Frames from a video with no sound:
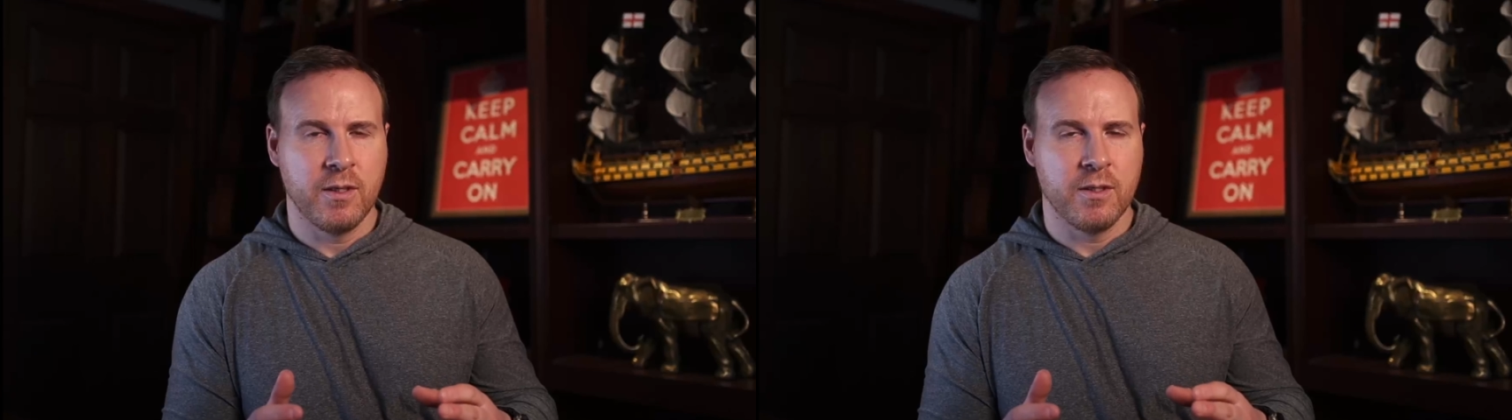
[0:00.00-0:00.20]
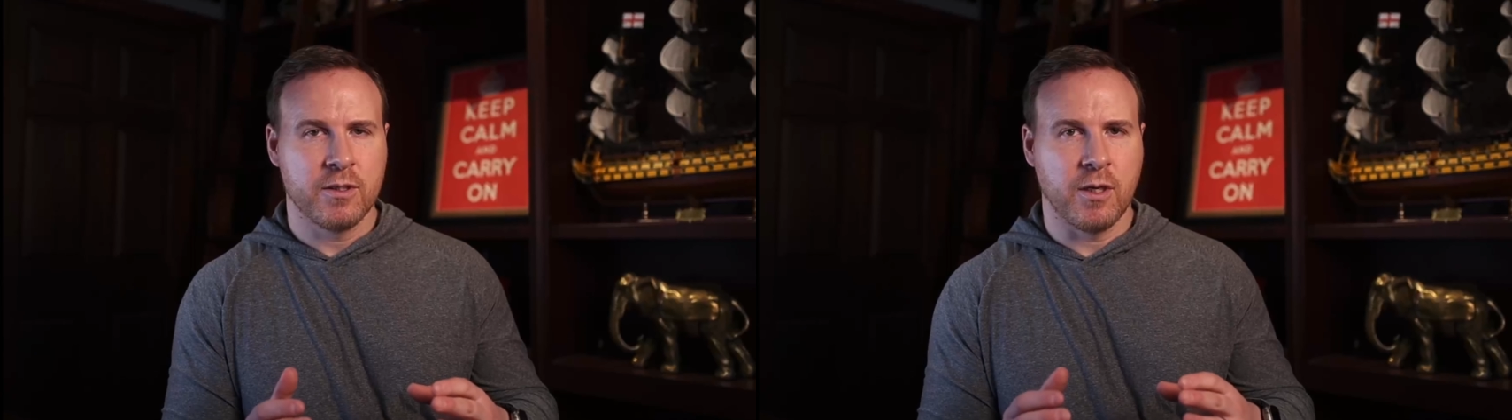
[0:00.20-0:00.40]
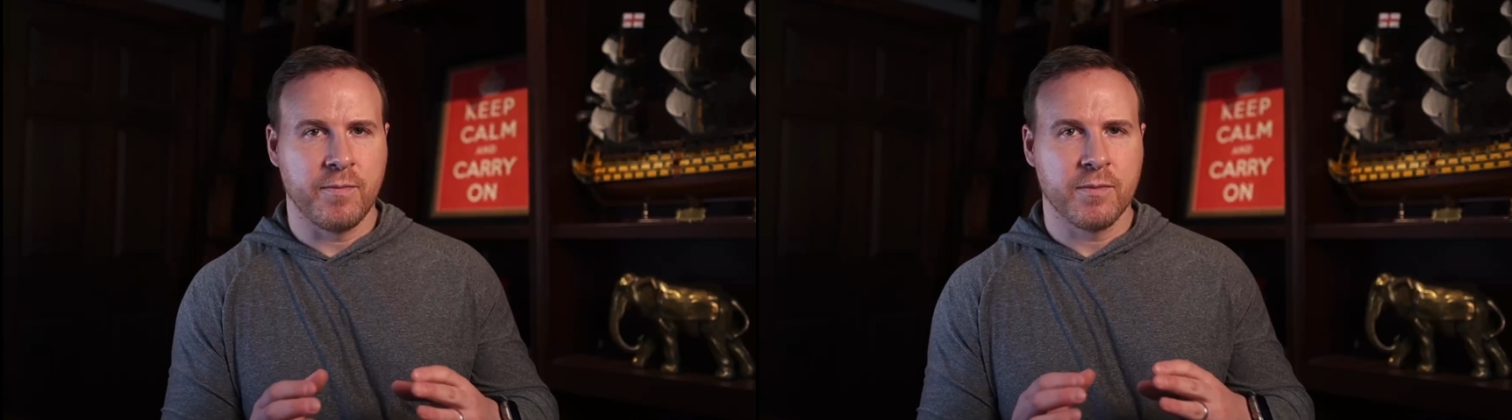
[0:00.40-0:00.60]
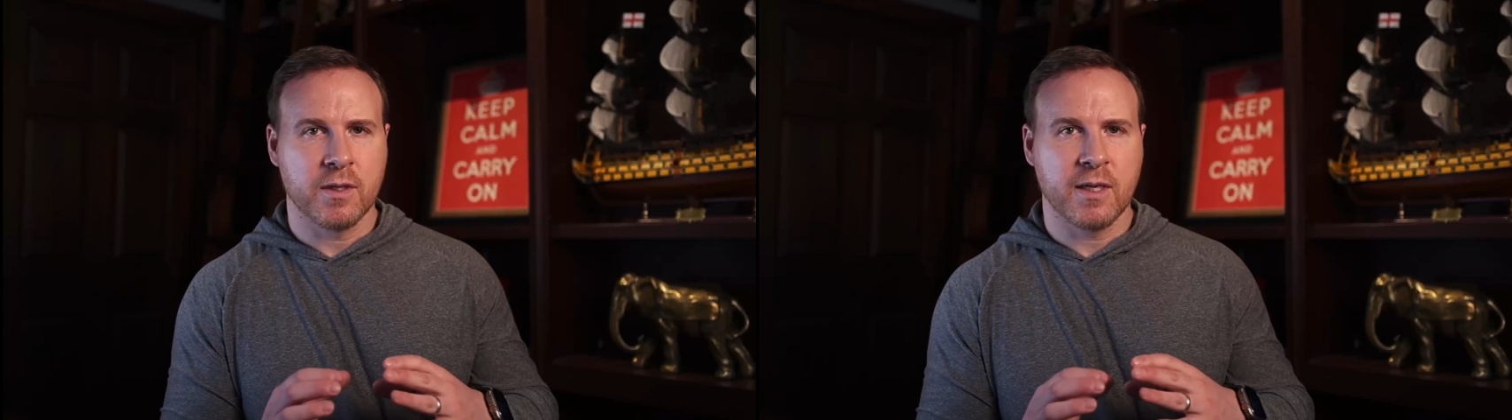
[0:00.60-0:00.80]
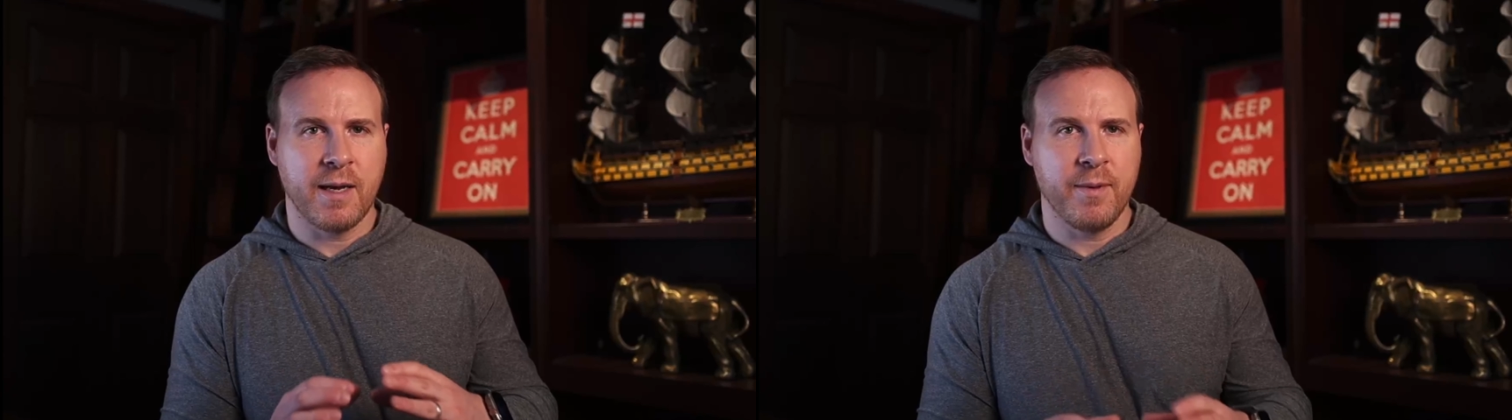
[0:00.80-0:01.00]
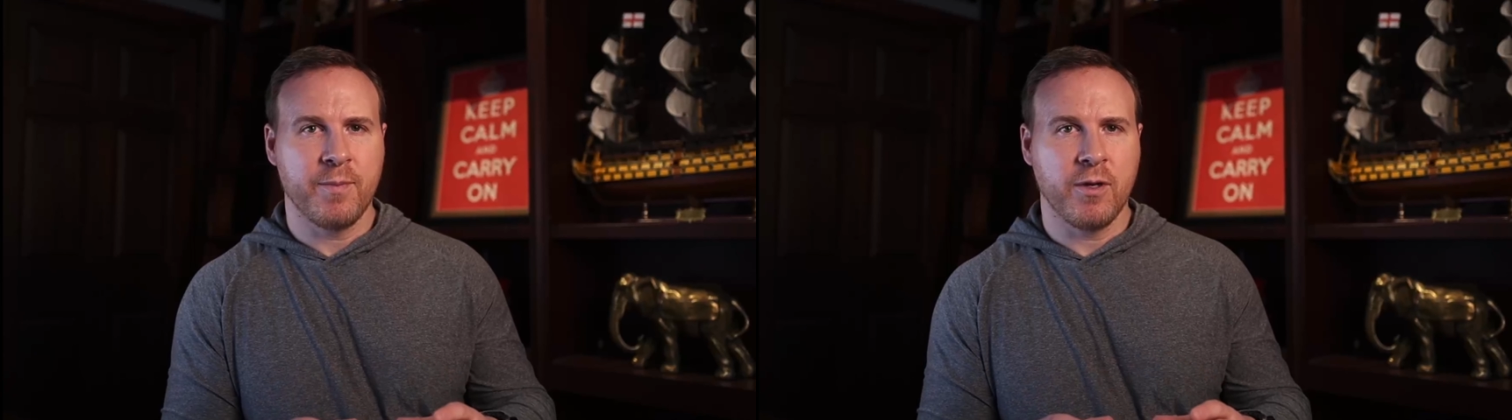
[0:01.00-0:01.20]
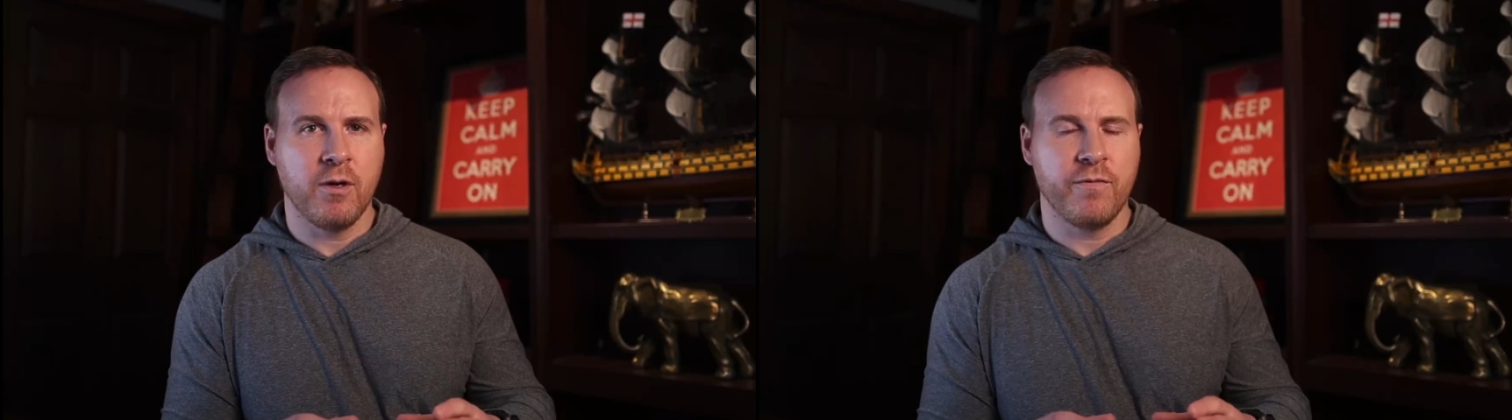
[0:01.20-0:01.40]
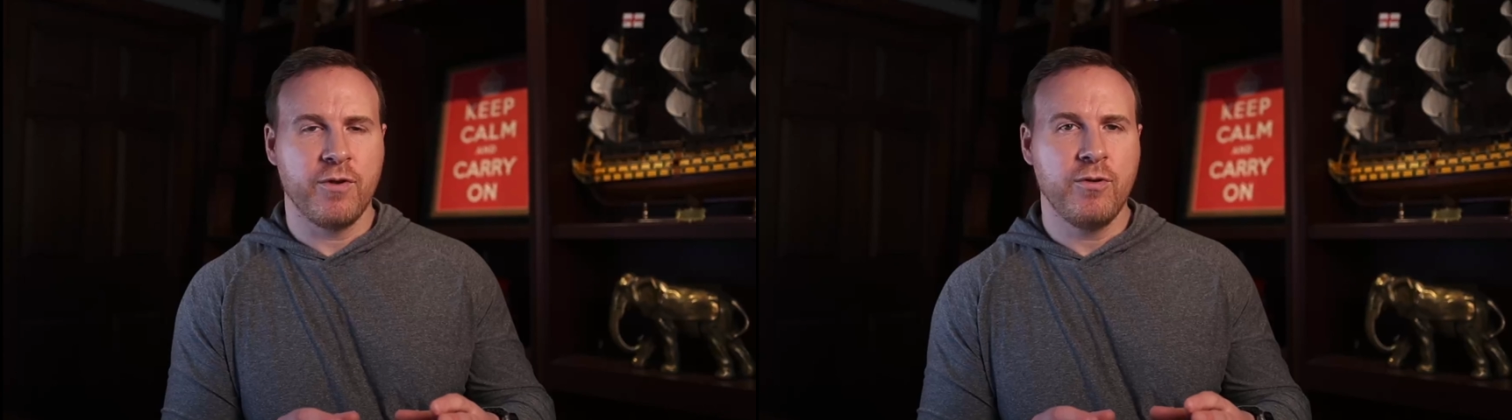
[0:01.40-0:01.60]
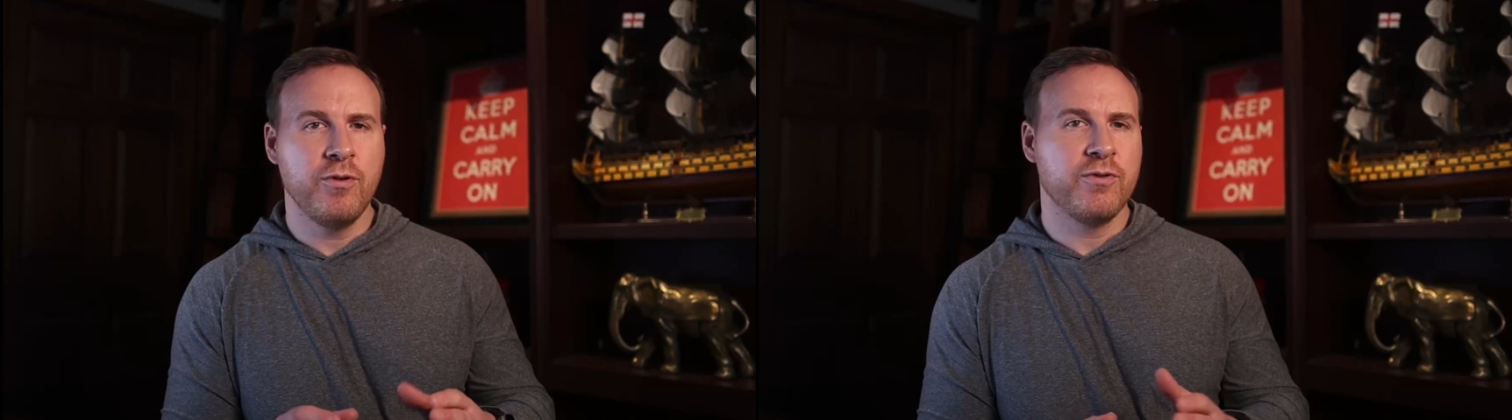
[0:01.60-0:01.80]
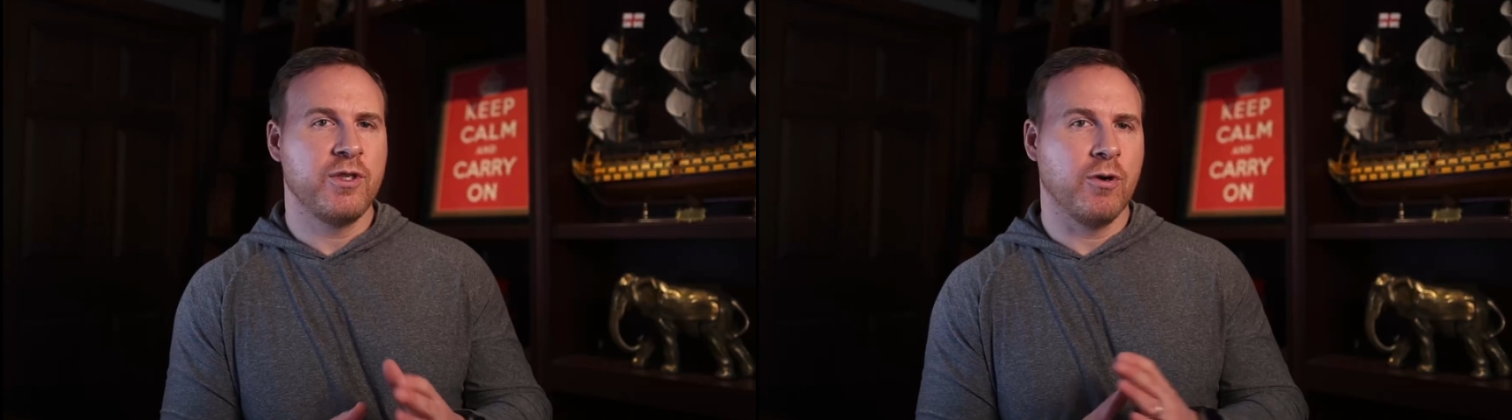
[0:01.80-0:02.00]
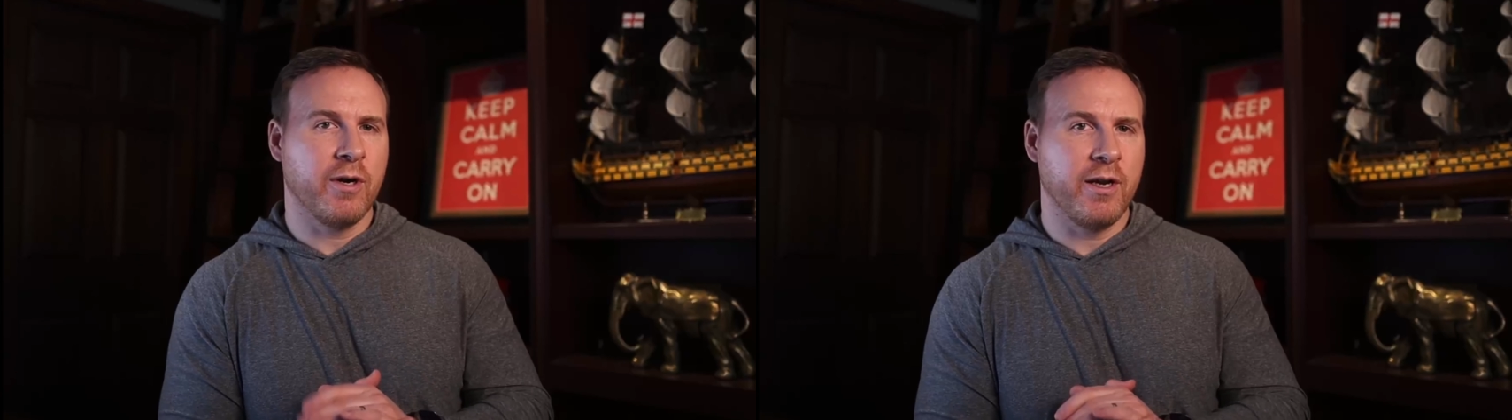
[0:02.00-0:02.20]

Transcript: So comment below if you used your